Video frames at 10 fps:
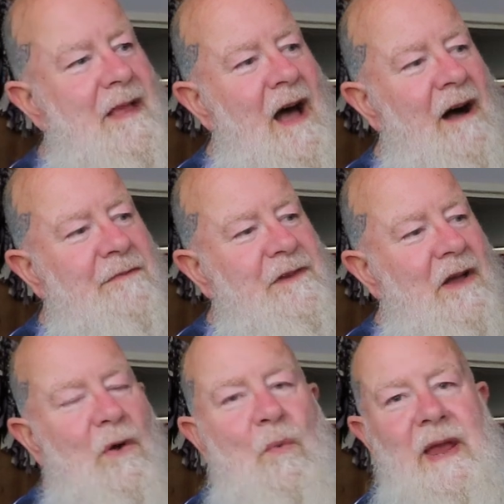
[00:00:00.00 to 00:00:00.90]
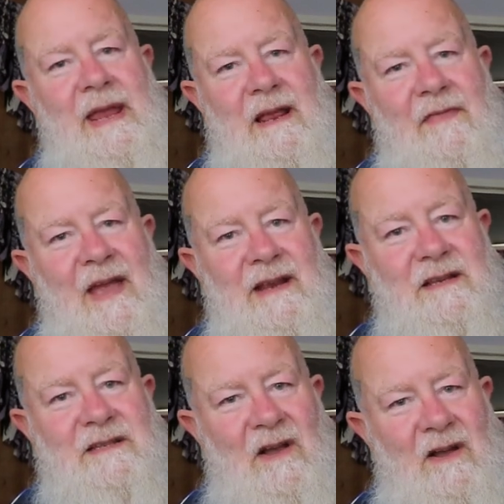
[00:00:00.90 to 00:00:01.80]
After a week, they
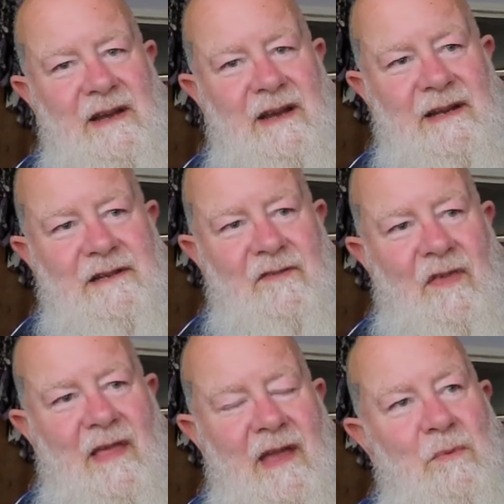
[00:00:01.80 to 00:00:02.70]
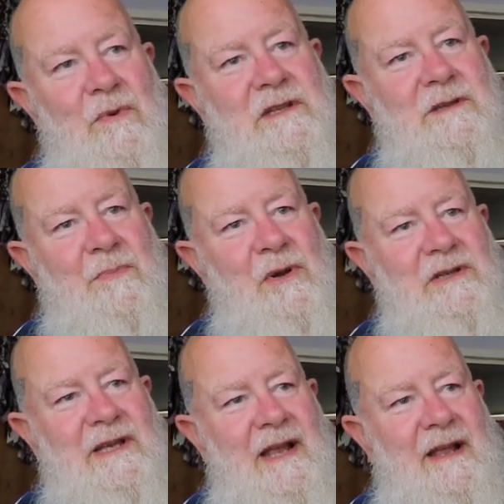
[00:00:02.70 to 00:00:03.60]
decided that they would
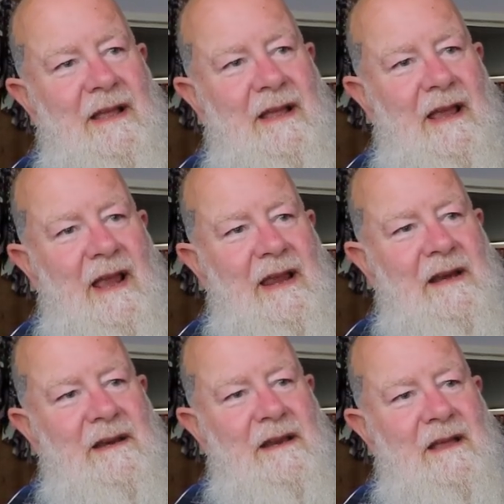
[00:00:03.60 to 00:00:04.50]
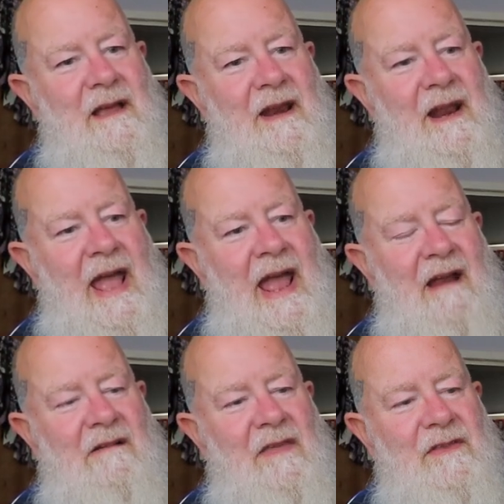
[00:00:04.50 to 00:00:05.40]
put it in an
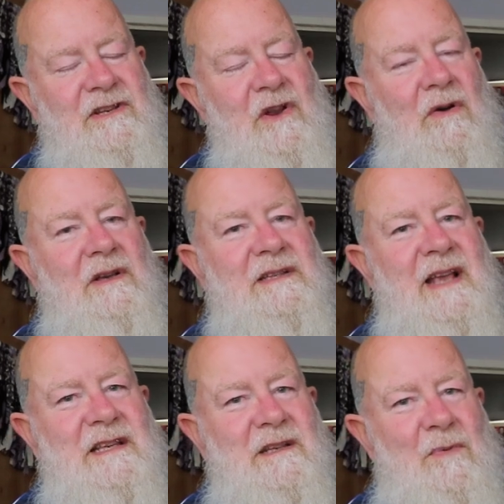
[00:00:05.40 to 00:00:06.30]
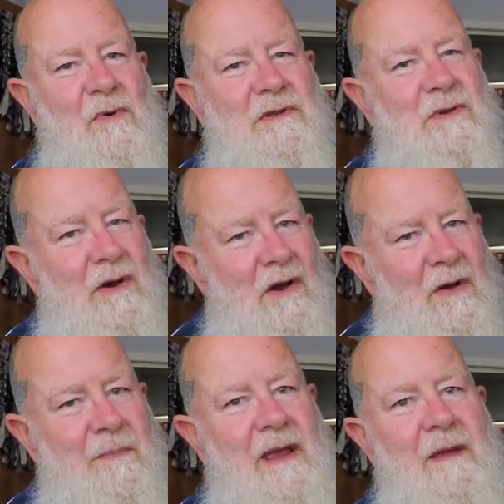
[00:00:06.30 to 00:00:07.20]
area that's not accessible to a
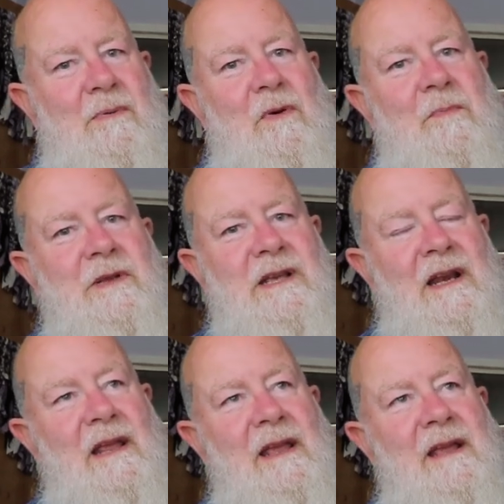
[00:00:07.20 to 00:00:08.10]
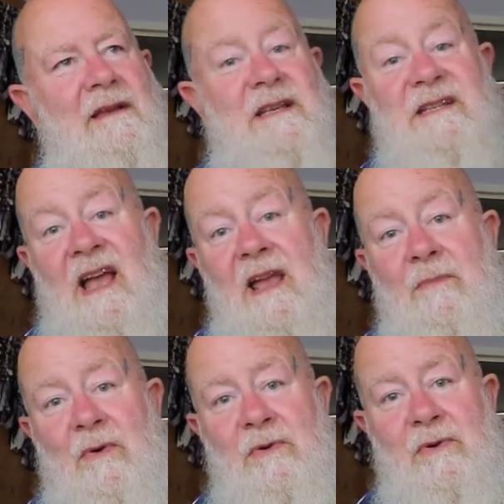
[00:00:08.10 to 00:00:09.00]
lot of people, particularly
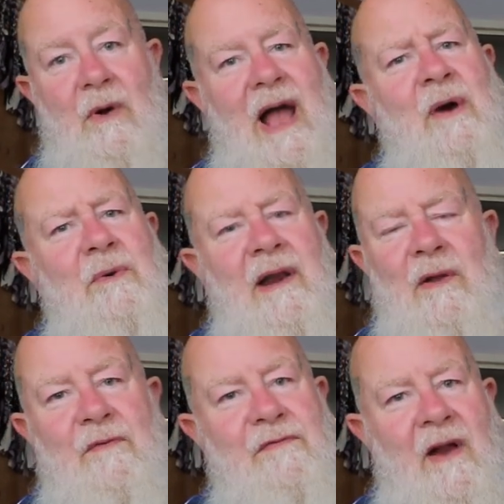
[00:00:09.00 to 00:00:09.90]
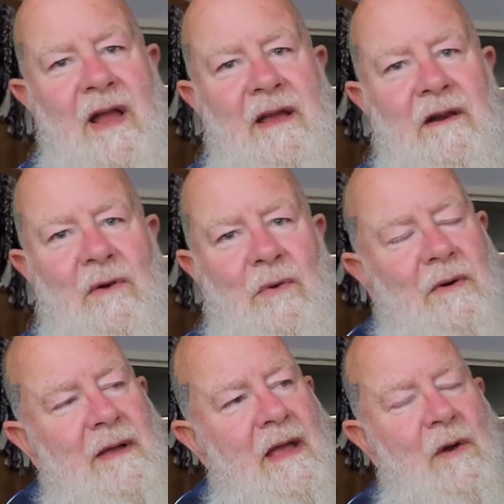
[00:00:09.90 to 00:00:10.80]
disabled or elderly or frail
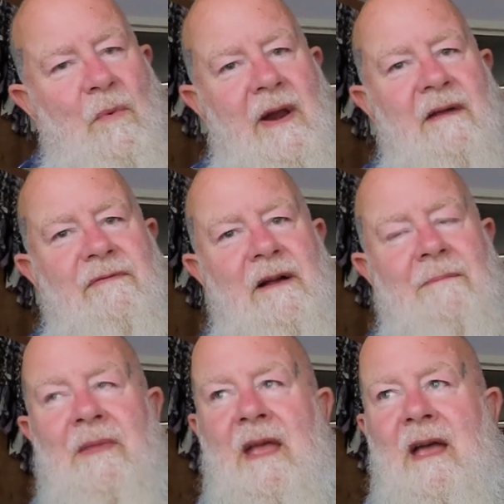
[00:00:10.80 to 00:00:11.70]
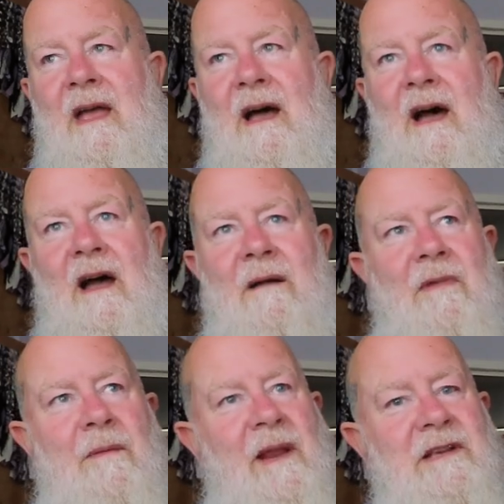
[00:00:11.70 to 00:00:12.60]
or whatever. A
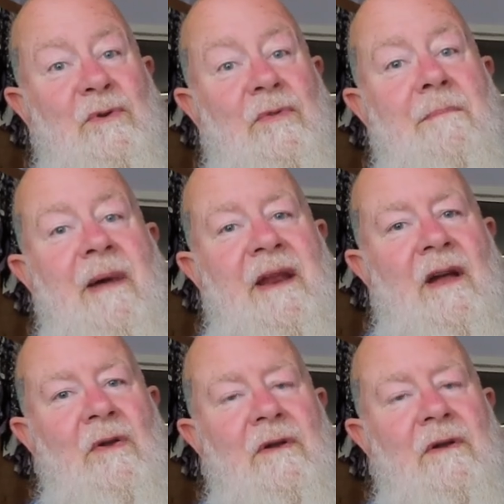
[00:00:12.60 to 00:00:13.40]
place called The Meadow.